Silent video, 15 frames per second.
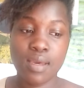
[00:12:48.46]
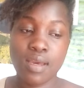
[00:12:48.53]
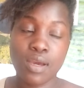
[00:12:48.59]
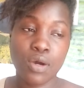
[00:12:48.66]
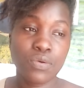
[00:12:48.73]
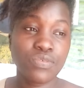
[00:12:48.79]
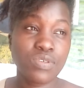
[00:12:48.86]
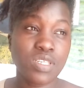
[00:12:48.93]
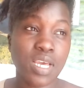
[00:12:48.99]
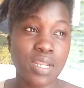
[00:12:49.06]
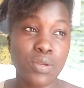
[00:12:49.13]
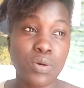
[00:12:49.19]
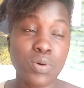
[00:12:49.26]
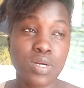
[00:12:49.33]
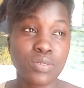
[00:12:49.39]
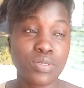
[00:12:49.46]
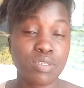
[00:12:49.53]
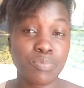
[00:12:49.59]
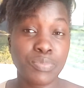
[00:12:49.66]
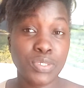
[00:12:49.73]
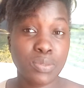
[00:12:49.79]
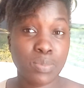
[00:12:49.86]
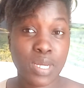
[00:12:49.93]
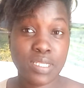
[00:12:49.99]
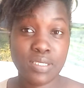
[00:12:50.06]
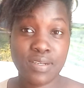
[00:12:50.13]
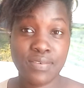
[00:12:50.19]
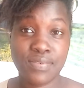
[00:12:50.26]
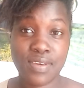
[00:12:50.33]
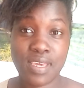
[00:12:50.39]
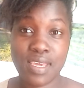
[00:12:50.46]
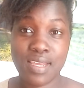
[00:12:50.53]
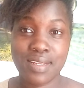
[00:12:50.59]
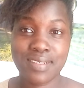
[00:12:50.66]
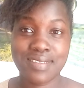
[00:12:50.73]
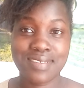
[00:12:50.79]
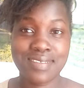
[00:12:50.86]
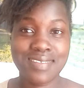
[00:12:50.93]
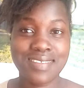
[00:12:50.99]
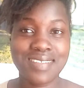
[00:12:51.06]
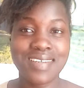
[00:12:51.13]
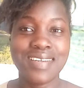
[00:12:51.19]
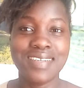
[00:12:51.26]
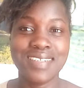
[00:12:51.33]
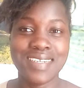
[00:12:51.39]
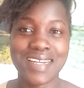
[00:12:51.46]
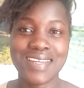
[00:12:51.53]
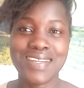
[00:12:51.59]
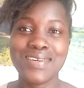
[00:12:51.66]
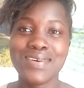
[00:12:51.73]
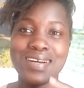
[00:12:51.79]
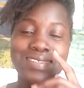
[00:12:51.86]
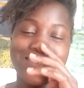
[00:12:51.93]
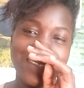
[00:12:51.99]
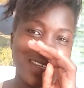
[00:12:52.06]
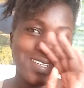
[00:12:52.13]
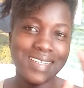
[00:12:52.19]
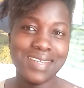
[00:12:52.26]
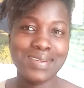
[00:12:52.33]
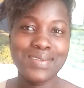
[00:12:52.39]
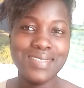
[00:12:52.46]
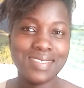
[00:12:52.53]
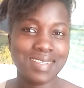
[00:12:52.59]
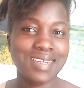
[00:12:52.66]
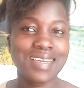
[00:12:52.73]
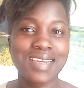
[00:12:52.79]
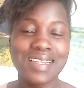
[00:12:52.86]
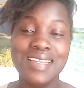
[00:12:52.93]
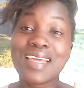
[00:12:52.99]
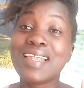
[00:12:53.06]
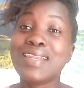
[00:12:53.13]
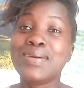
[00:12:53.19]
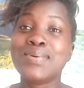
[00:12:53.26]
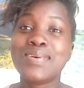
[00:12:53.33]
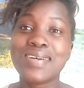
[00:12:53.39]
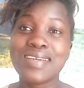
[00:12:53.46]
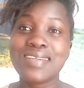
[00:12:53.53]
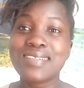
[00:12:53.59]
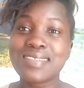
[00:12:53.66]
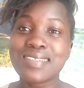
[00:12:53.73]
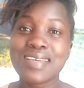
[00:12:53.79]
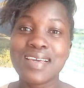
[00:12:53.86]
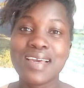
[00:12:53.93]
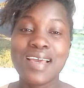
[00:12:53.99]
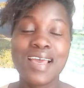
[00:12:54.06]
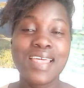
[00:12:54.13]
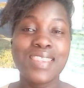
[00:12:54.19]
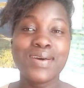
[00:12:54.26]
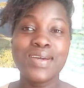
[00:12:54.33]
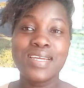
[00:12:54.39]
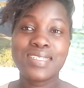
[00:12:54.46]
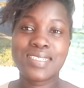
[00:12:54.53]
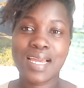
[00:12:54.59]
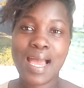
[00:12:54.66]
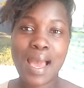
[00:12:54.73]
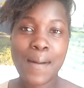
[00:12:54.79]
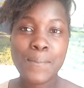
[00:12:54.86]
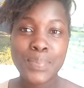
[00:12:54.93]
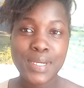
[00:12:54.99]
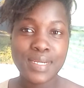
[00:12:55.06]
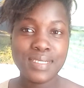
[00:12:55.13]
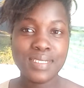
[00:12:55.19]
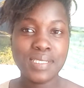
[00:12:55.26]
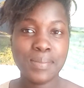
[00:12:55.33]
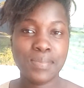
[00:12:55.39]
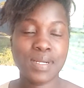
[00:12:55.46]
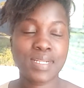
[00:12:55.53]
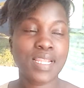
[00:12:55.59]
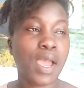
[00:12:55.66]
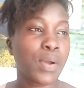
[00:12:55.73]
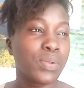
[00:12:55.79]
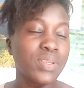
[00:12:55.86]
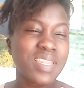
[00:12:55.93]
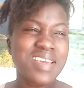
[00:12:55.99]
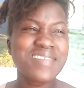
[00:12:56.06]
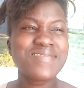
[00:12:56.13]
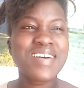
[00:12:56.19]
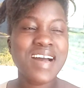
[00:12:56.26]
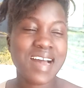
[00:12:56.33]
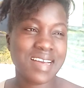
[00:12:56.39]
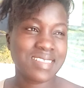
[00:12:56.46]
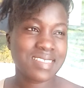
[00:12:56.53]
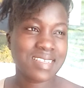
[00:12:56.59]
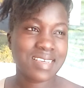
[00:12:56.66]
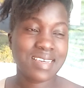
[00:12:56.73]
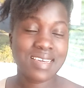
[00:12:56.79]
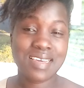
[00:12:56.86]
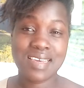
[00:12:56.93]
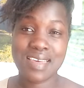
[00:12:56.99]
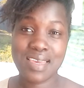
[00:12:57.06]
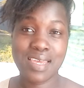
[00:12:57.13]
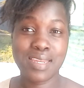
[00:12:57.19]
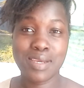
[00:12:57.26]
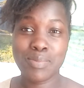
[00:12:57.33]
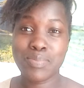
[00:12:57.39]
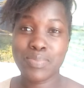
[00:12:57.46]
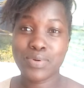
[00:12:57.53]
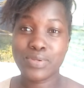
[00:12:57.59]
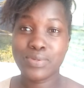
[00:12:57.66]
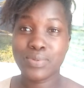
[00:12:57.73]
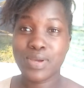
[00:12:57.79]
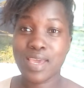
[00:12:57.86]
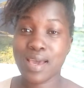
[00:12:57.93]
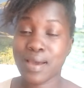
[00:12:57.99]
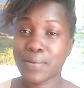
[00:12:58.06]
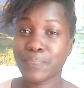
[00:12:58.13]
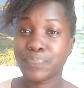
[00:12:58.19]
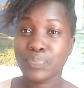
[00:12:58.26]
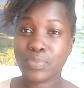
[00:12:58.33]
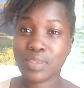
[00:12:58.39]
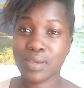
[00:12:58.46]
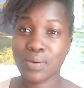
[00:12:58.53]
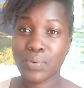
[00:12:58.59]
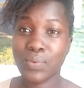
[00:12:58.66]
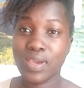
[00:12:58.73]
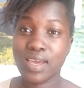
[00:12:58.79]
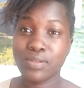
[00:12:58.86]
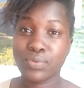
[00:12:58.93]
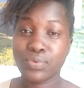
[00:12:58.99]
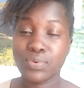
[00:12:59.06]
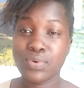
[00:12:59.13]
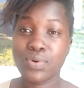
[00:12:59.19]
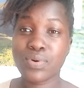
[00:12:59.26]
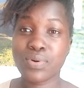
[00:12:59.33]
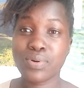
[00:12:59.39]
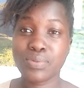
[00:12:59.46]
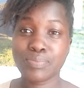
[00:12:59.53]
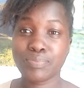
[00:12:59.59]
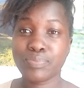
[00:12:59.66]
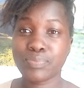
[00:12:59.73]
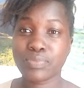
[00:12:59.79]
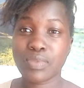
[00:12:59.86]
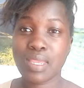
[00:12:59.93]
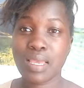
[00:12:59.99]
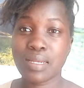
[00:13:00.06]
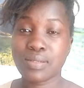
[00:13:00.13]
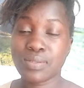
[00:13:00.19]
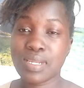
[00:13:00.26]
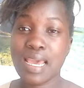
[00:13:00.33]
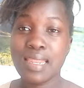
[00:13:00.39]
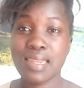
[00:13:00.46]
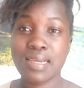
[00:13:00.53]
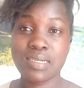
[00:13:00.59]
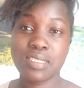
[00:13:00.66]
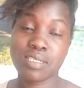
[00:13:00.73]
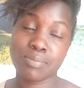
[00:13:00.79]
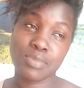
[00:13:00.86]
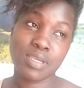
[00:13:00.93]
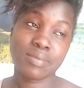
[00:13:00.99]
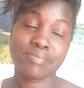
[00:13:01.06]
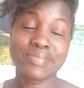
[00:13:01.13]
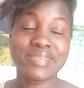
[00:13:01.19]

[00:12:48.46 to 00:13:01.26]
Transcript: of which I don't want to repeat myself again. I don't want to get lost again anyways, though it happens. But I will never ask anybody where to go to direct me.